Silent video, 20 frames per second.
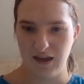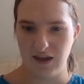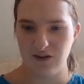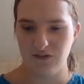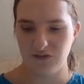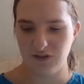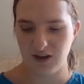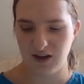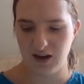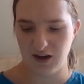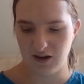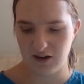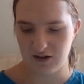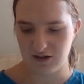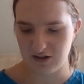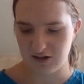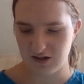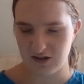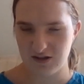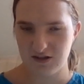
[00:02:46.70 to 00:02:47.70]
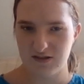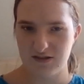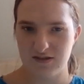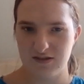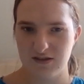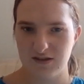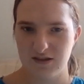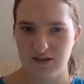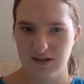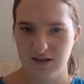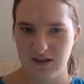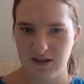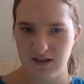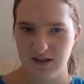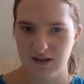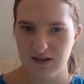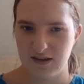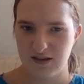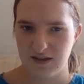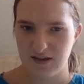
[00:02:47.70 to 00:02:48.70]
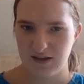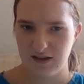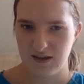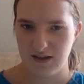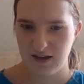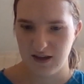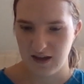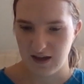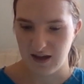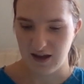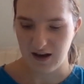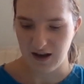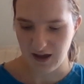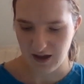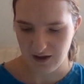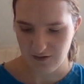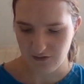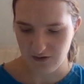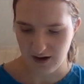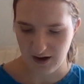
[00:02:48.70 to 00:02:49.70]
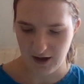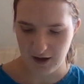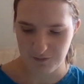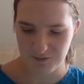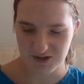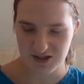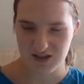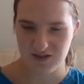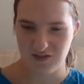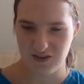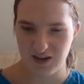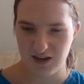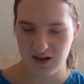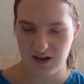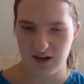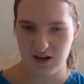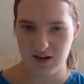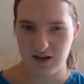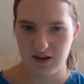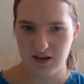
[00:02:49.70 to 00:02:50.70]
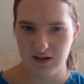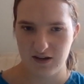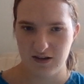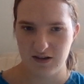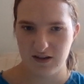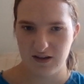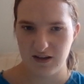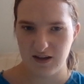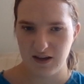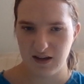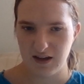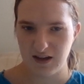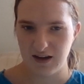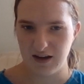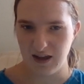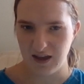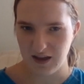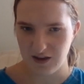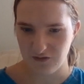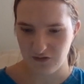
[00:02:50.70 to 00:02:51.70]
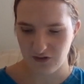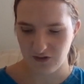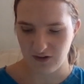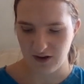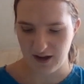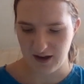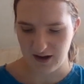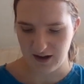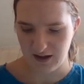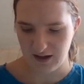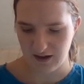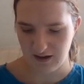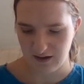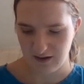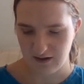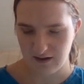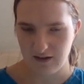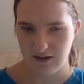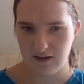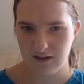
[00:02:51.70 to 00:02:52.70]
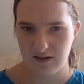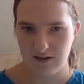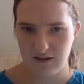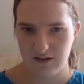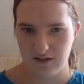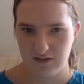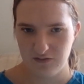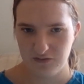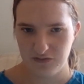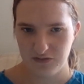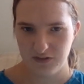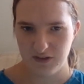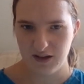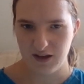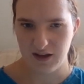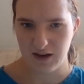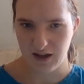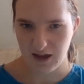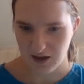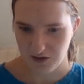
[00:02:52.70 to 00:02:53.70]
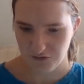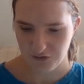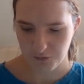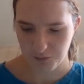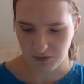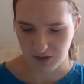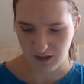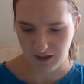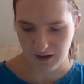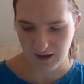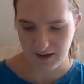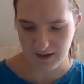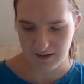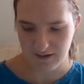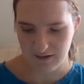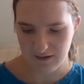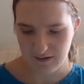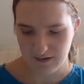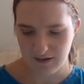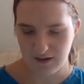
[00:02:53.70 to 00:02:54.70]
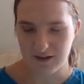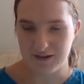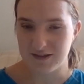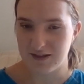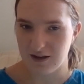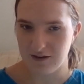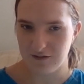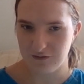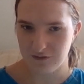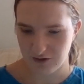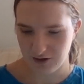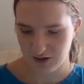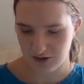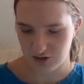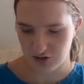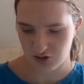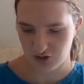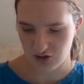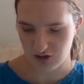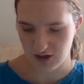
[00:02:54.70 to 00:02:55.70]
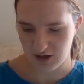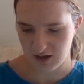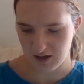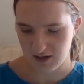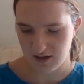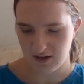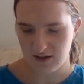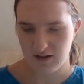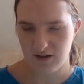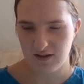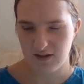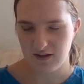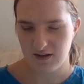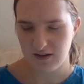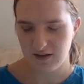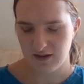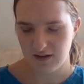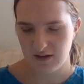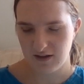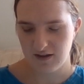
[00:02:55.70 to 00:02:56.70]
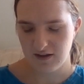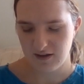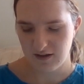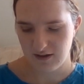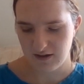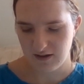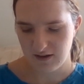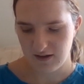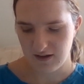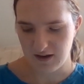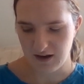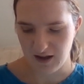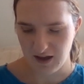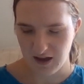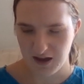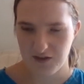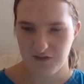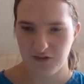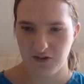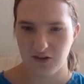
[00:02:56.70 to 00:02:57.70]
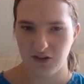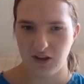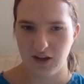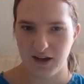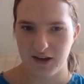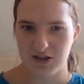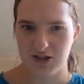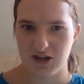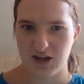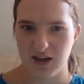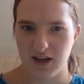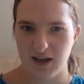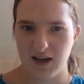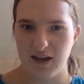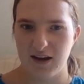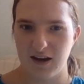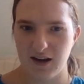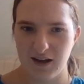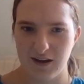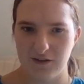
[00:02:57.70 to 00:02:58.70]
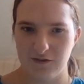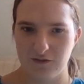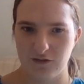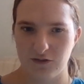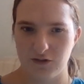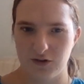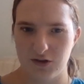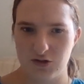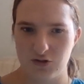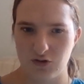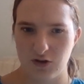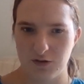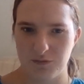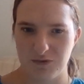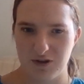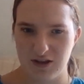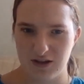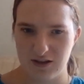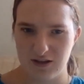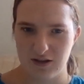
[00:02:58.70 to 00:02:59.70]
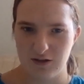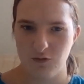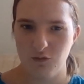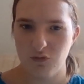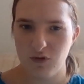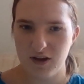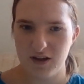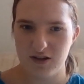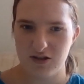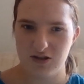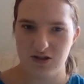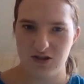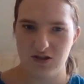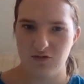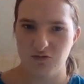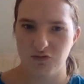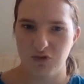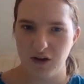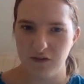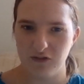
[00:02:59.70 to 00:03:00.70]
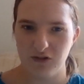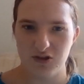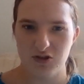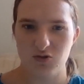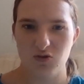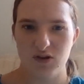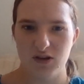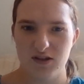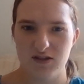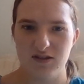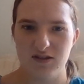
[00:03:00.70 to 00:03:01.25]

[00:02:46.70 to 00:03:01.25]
an 8 for characters, an 8 for atmosphere, an 8 for writing, an 8 for plot, a 10 for intrigue, an 8 for logic, and 9 for enjoyment, which roughly